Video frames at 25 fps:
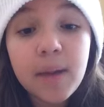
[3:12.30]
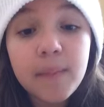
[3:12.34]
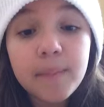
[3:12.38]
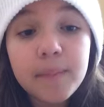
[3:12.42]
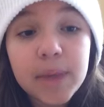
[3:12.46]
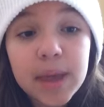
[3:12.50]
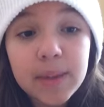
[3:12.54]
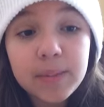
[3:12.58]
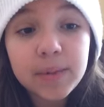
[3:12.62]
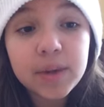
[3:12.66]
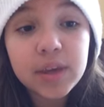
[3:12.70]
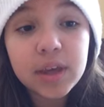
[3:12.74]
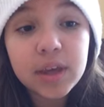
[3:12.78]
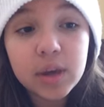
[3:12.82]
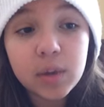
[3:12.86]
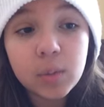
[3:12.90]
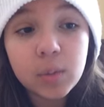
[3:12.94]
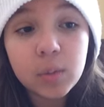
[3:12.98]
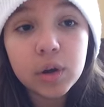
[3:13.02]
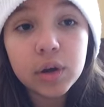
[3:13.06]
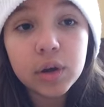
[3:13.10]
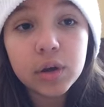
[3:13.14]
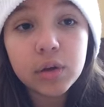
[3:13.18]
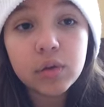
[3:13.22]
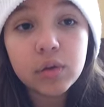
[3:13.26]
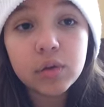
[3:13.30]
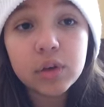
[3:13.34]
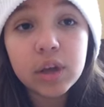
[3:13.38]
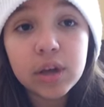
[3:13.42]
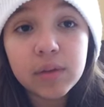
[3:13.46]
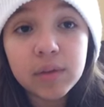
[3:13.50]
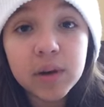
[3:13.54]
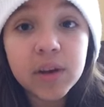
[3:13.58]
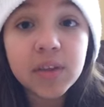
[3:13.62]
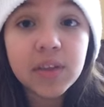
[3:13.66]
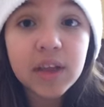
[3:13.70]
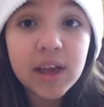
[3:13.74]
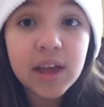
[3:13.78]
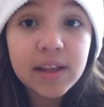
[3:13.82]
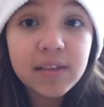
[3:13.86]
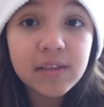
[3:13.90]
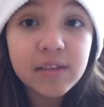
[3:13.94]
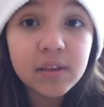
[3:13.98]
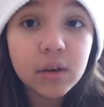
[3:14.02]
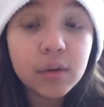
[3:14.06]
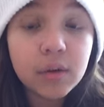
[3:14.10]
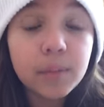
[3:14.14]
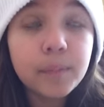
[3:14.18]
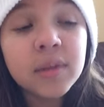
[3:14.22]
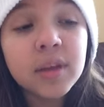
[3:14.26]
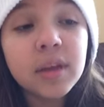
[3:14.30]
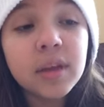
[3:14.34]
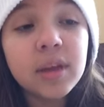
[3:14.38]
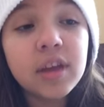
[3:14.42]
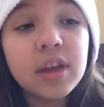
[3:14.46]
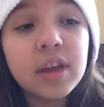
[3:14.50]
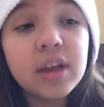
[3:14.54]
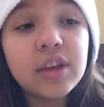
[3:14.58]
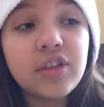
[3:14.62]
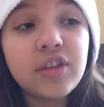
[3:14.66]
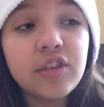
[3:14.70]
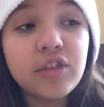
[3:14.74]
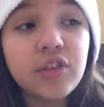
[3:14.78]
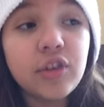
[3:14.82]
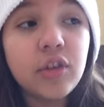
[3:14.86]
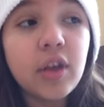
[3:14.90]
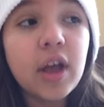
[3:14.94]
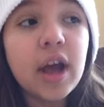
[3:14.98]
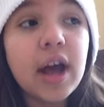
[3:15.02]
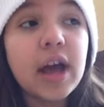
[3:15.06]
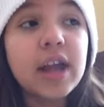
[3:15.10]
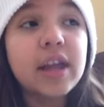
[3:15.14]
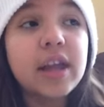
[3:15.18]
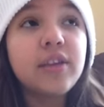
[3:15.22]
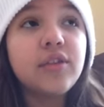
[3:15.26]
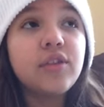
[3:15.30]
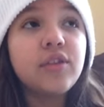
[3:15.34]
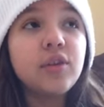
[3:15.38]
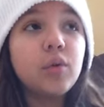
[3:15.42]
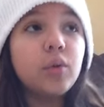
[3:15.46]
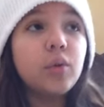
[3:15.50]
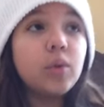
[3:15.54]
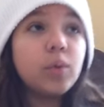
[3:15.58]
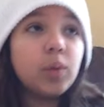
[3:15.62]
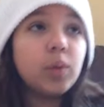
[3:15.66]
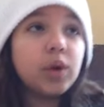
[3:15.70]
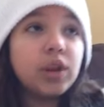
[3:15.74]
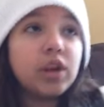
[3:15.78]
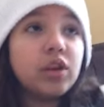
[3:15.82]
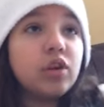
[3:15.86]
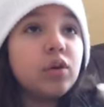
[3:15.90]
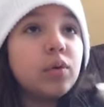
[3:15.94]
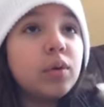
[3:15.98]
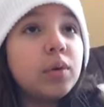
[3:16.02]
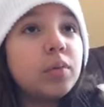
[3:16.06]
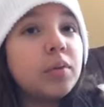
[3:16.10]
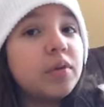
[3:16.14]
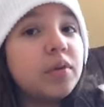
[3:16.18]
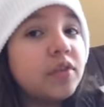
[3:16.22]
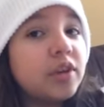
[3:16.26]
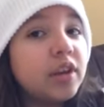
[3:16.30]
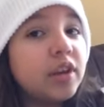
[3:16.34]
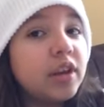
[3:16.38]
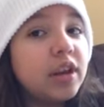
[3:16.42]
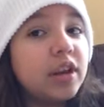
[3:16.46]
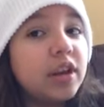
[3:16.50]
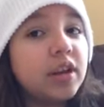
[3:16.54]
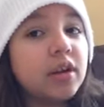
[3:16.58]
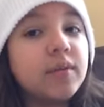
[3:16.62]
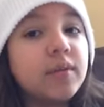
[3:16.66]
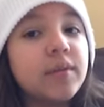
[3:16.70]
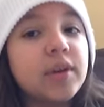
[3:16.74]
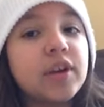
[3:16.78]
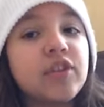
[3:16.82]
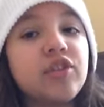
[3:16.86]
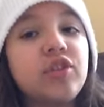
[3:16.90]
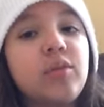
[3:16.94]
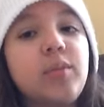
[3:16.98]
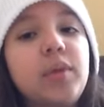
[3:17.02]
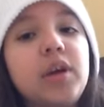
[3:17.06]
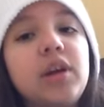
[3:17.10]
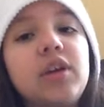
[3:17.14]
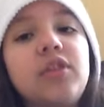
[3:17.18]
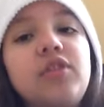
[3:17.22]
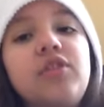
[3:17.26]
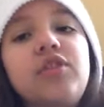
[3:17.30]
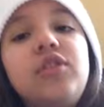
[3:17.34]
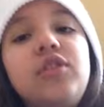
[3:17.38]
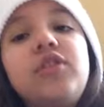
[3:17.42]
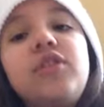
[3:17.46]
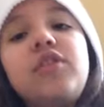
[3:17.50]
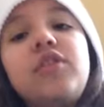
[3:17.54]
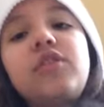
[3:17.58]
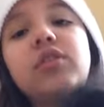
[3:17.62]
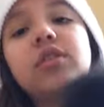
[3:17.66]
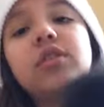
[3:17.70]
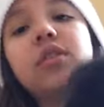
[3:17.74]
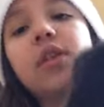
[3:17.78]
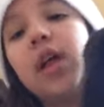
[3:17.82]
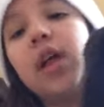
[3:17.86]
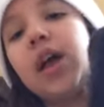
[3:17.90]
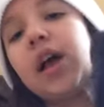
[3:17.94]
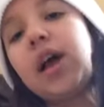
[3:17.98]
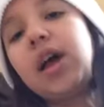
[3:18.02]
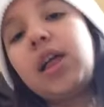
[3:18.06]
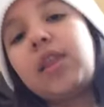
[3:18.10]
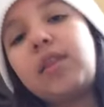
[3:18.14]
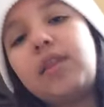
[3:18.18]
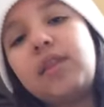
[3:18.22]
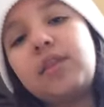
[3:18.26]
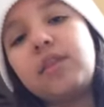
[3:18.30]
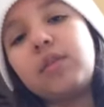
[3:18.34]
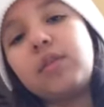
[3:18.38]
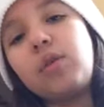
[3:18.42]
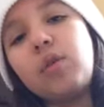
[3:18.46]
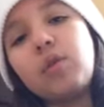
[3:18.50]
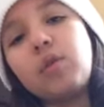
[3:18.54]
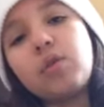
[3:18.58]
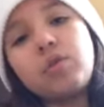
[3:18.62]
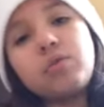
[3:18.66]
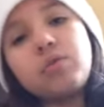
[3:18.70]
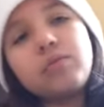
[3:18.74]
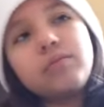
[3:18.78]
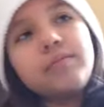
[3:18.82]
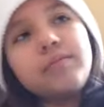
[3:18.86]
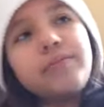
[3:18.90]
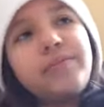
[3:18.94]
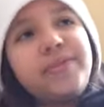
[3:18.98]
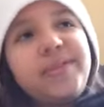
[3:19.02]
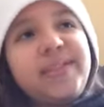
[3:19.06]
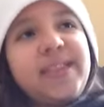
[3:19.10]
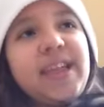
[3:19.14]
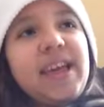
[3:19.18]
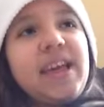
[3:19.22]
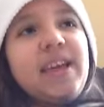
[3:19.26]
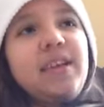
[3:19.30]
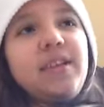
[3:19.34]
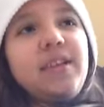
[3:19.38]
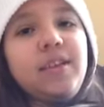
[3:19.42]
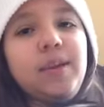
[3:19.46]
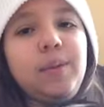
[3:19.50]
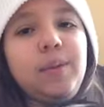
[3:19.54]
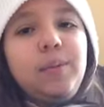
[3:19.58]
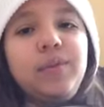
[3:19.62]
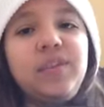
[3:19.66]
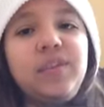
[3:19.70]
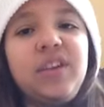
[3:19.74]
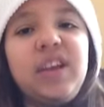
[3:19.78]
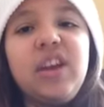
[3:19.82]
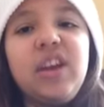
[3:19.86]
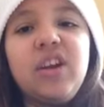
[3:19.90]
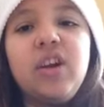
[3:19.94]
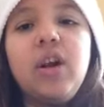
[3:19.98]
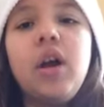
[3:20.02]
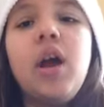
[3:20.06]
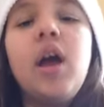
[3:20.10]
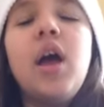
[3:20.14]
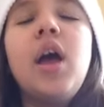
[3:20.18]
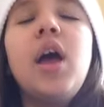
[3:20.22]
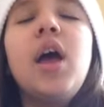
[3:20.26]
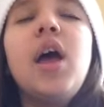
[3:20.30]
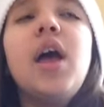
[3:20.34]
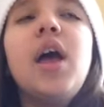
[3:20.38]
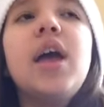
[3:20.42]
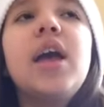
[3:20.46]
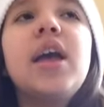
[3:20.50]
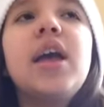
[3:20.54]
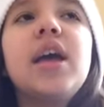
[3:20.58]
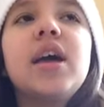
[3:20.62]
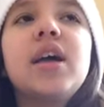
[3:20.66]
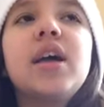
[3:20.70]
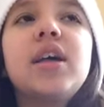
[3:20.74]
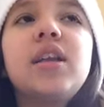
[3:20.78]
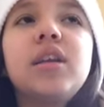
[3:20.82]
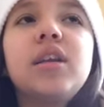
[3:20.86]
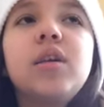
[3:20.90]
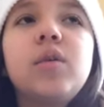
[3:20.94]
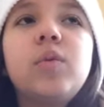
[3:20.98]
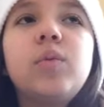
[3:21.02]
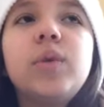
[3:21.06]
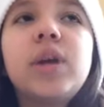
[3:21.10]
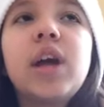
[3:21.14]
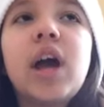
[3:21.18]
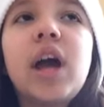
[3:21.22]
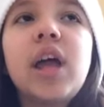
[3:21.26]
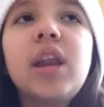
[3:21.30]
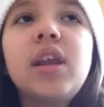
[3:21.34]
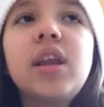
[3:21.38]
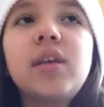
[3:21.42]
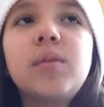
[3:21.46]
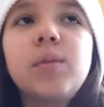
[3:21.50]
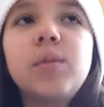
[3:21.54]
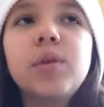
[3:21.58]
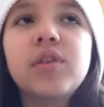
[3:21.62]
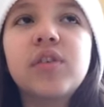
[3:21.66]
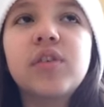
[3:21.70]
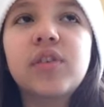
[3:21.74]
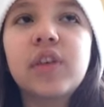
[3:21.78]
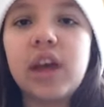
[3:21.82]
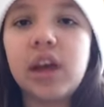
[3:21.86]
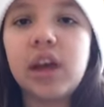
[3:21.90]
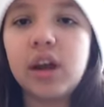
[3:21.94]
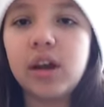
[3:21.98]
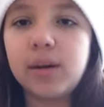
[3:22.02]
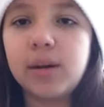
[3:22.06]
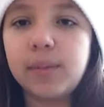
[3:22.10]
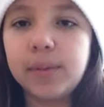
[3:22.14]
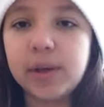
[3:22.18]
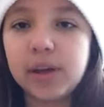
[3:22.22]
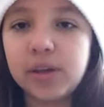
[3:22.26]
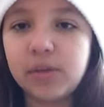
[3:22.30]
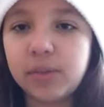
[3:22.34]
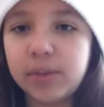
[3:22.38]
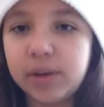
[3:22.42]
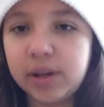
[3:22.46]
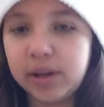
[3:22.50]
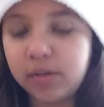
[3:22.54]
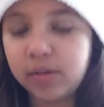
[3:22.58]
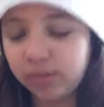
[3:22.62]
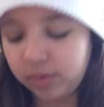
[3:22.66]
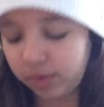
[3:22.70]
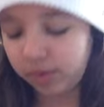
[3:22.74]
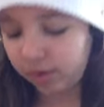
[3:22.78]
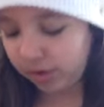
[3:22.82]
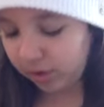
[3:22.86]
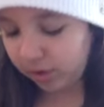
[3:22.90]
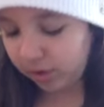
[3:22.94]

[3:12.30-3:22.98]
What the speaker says: maybe it will get rid of the head tilt. And she still had it, so we knew it wasn't an ear infection because she still had this little thing that was in her, and we kind of were scared because we didn't really